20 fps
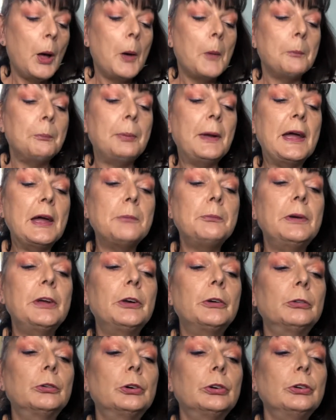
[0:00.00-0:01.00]
Bare
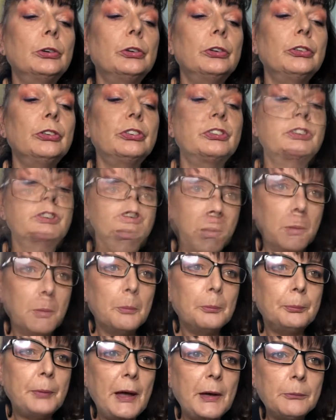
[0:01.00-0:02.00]
Minerals
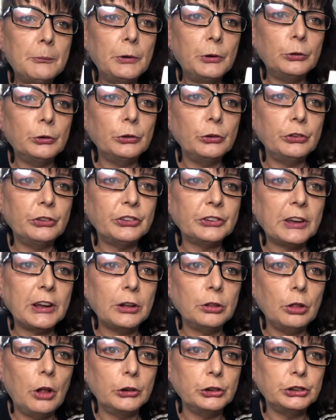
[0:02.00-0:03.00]

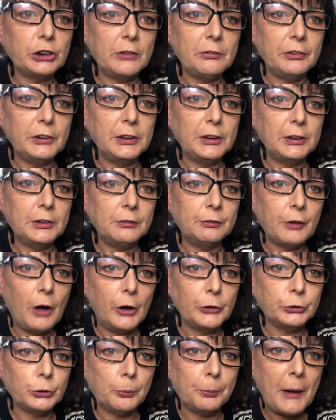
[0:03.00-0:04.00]
Skin Longevity
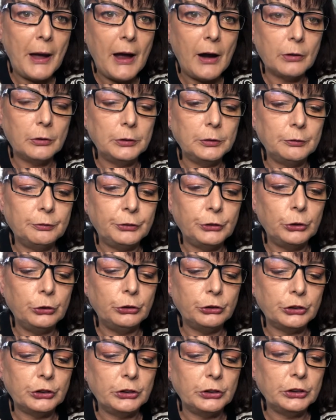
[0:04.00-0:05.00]
Vital Power
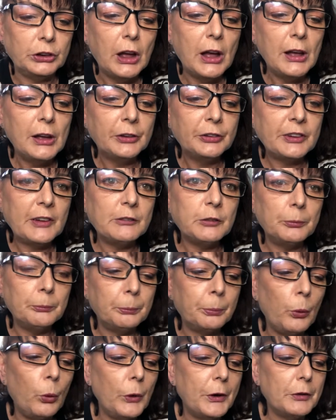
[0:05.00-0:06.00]
Infusion
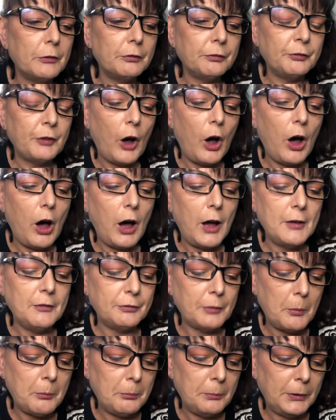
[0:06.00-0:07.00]

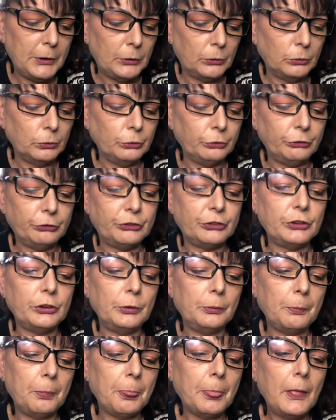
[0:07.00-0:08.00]
7.5 mils.
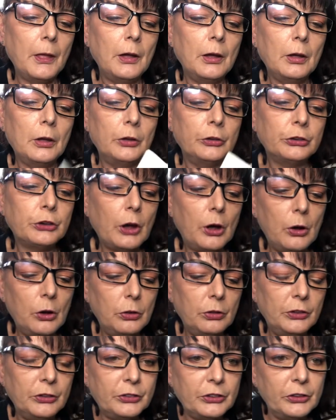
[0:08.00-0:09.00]
So
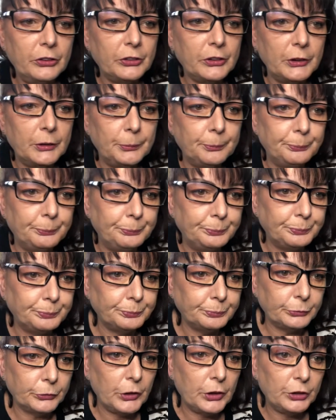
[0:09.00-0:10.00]
this is
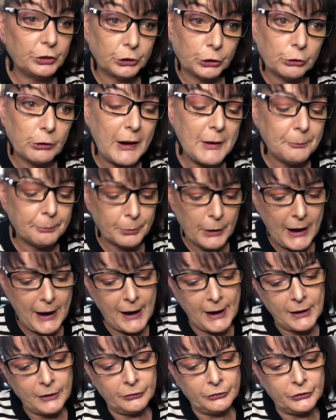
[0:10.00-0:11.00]
it's a great
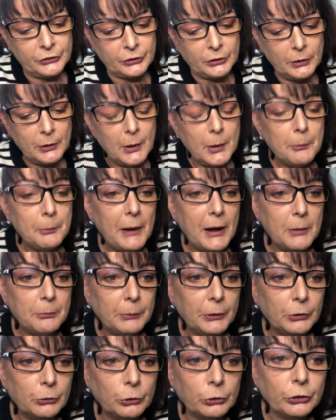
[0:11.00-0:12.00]
brand, Bare
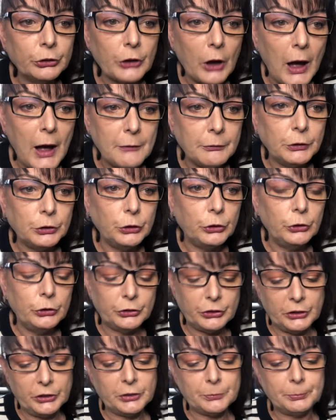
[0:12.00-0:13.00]
Minerals. I haven't used
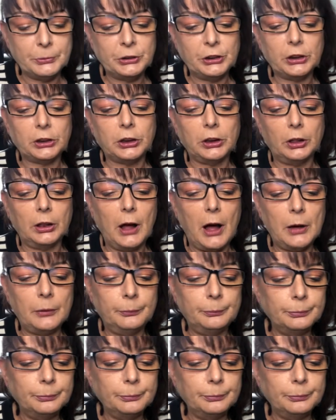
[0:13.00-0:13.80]
this particular